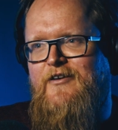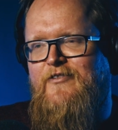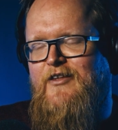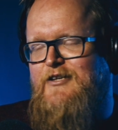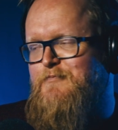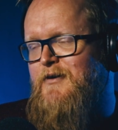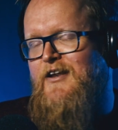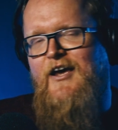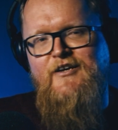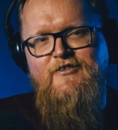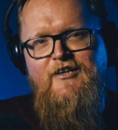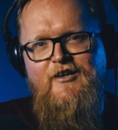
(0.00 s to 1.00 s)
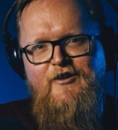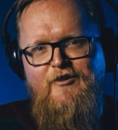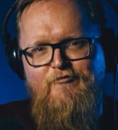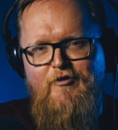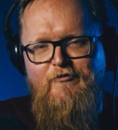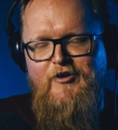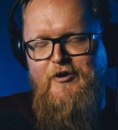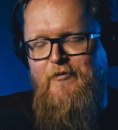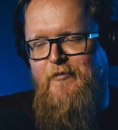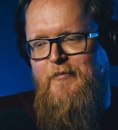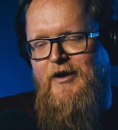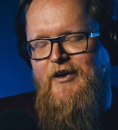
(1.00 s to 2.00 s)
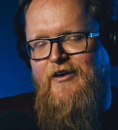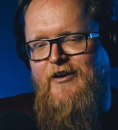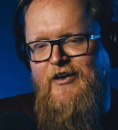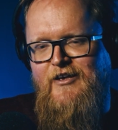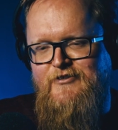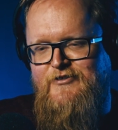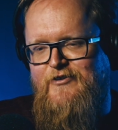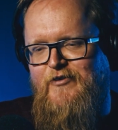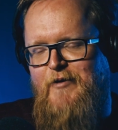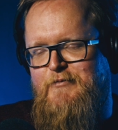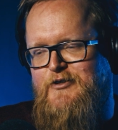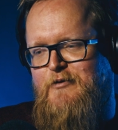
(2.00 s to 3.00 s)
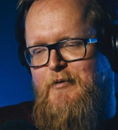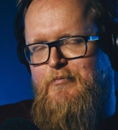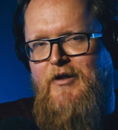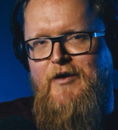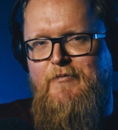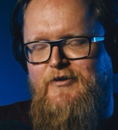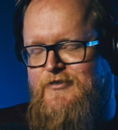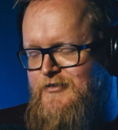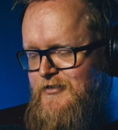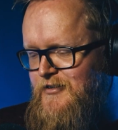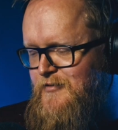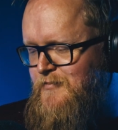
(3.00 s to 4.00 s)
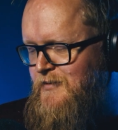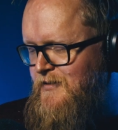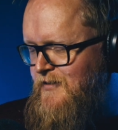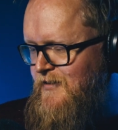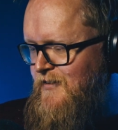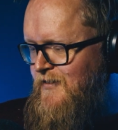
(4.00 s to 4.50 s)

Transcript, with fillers: yeah. That's my next little review on my Instagram, is going to be blame it on Zoom.